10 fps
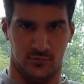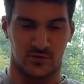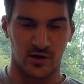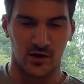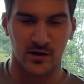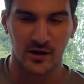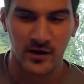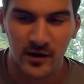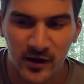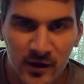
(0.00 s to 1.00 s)
Doug
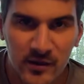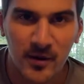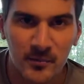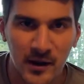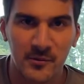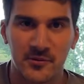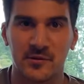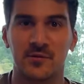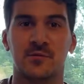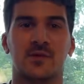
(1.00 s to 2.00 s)
here, coming after
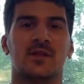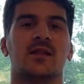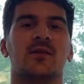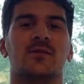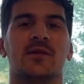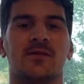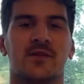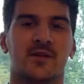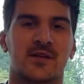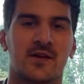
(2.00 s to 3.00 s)
you with a little bit of
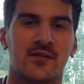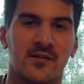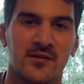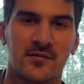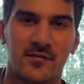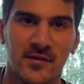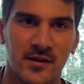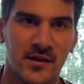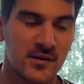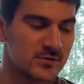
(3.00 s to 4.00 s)
a different
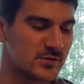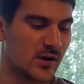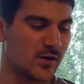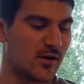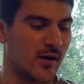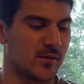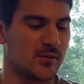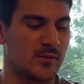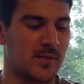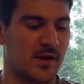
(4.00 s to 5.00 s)
video. So I'm
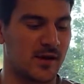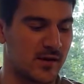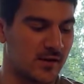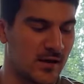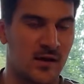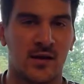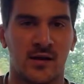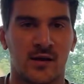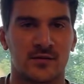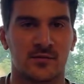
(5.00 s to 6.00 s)
gonna be making
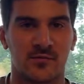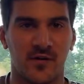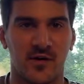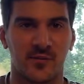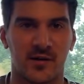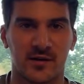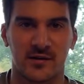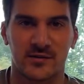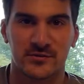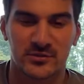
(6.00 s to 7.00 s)
some phytoplankton
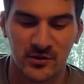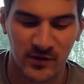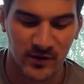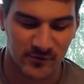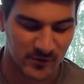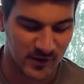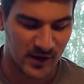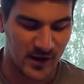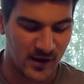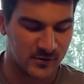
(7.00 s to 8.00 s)
and showing everyone
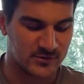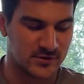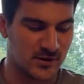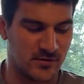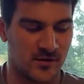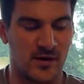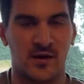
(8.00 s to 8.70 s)
how. So